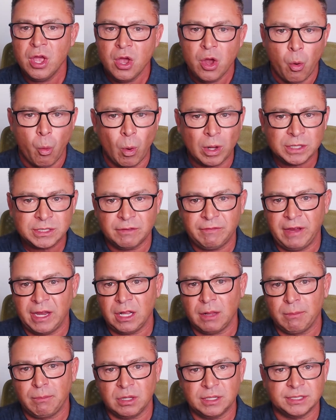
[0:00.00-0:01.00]
what's
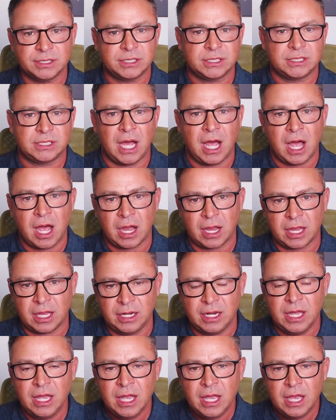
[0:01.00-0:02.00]
available in stock
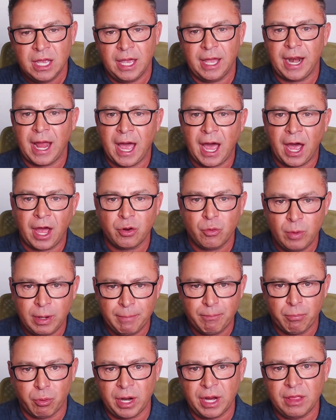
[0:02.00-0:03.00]
and how do
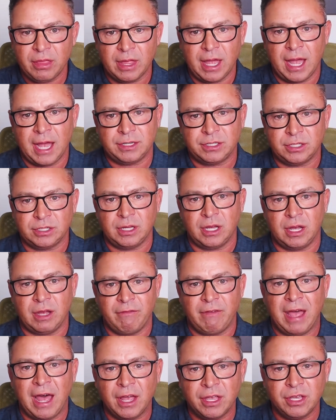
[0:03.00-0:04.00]
we bring that
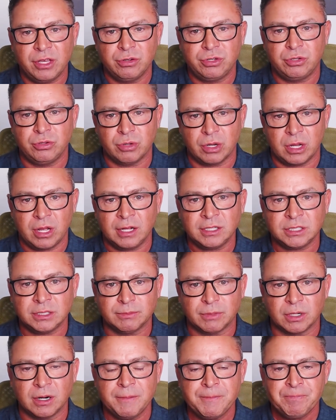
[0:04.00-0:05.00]
value to a
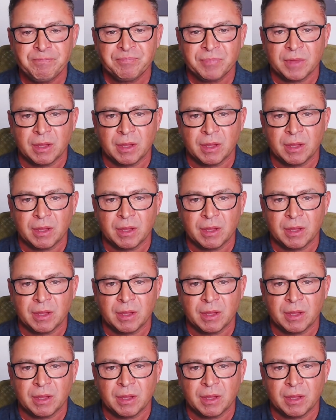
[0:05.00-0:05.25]
customer.